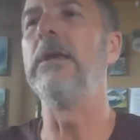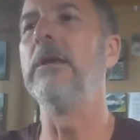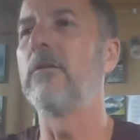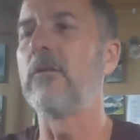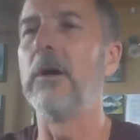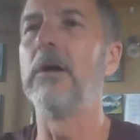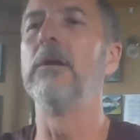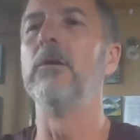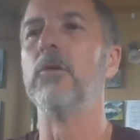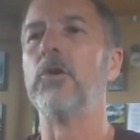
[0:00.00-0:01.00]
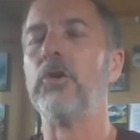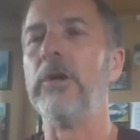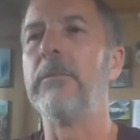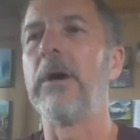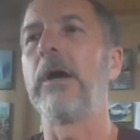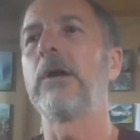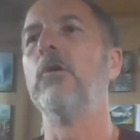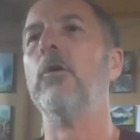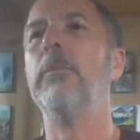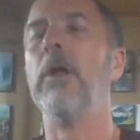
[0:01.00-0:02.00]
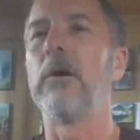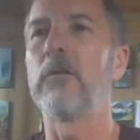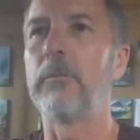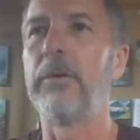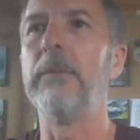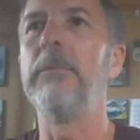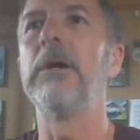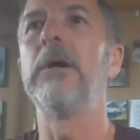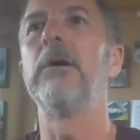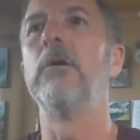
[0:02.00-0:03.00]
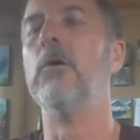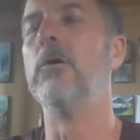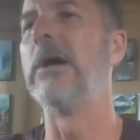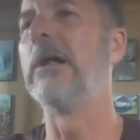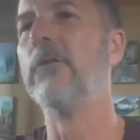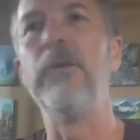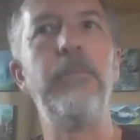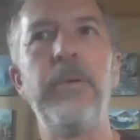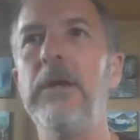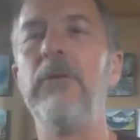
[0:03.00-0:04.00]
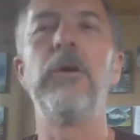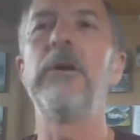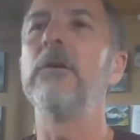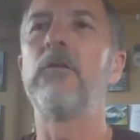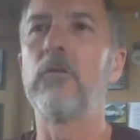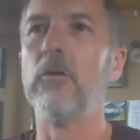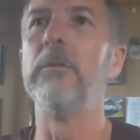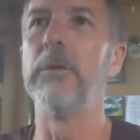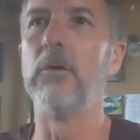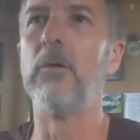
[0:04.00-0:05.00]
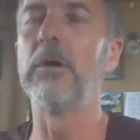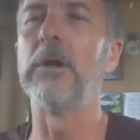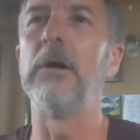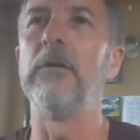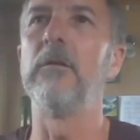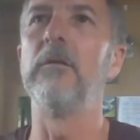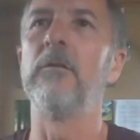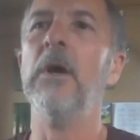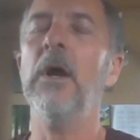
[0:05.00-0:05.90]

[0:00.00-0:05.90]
ESL or DreamHack or Blast Premier or LVP, various tournament organizers.